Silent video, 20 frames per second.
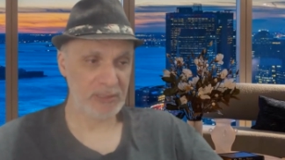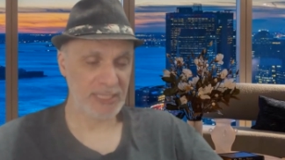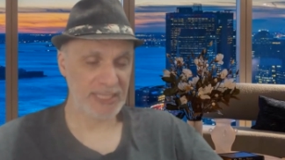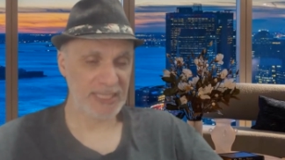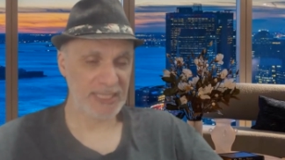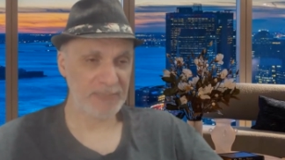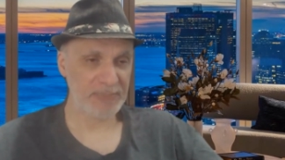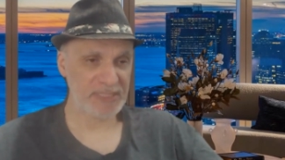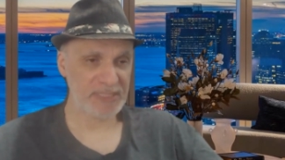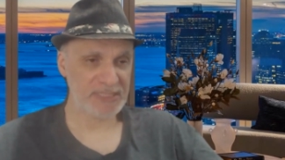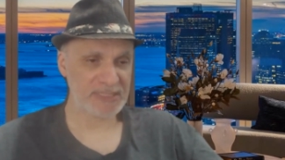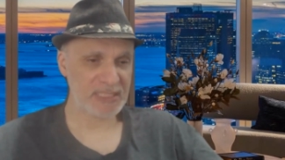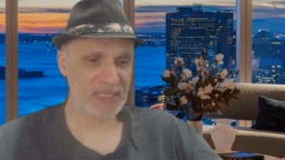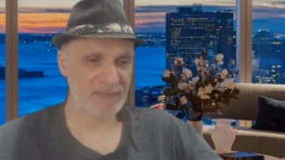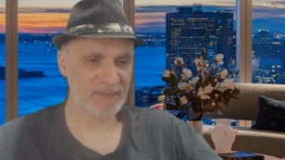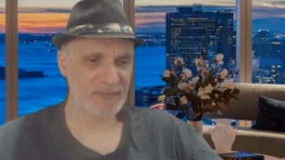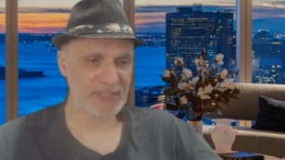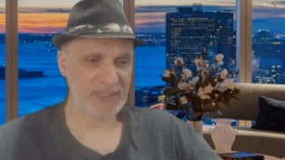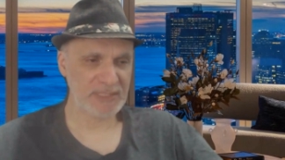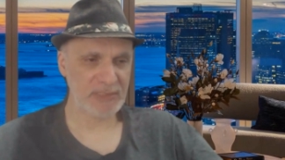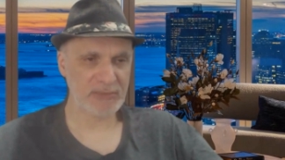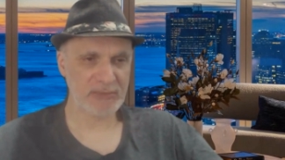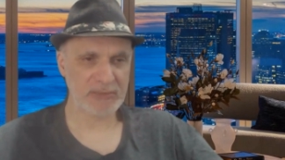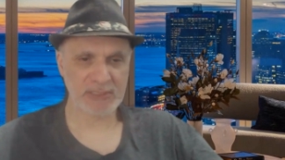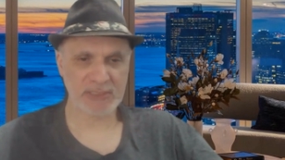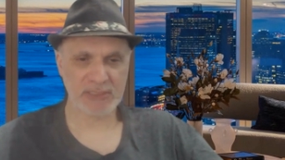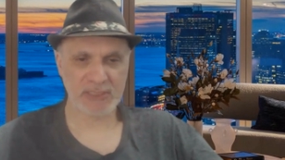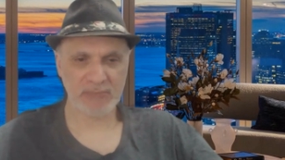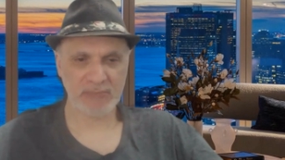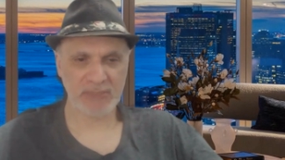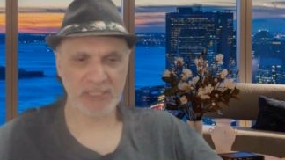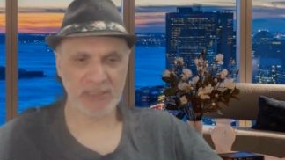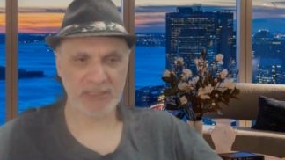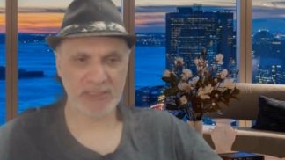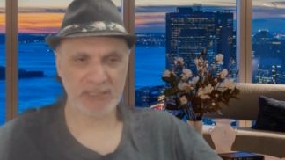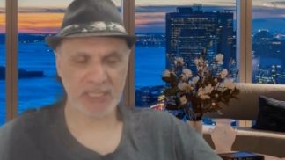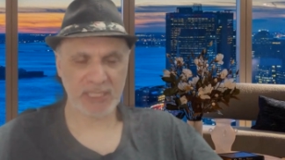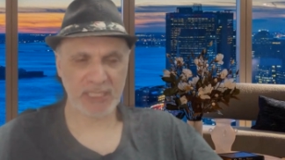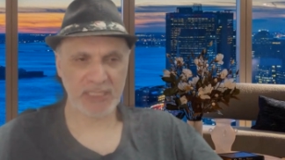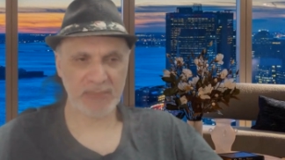Clip itself is interesting
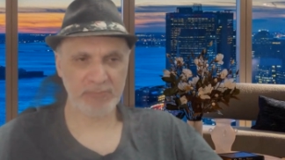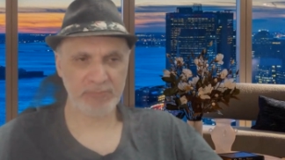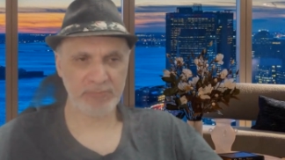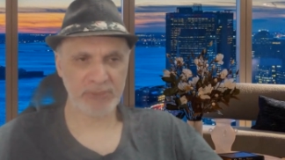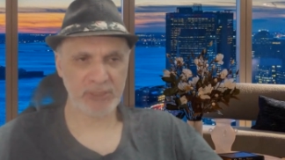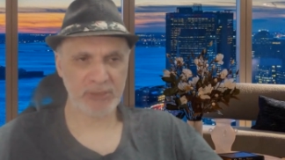because clip,